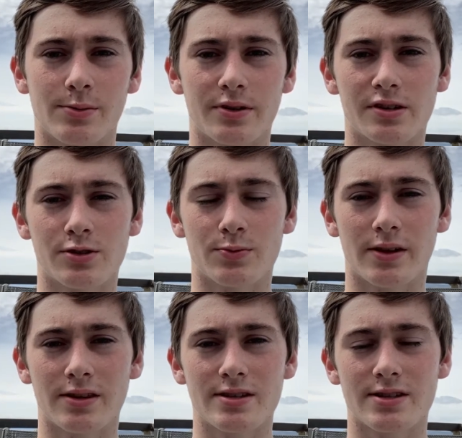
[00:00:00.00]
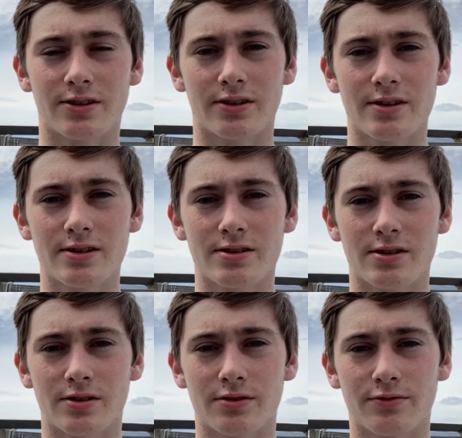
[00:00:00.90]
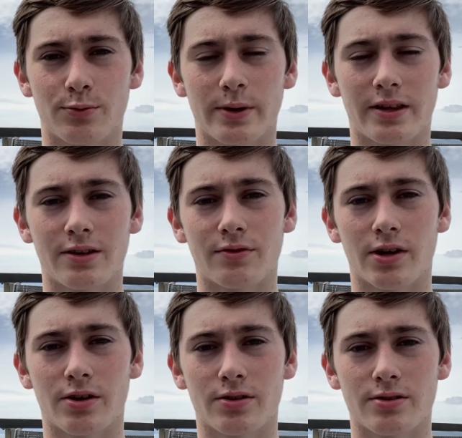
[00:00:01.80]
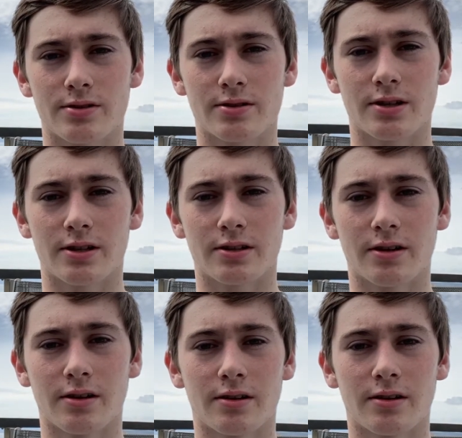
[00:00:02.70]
which is when this series of weekly videos started.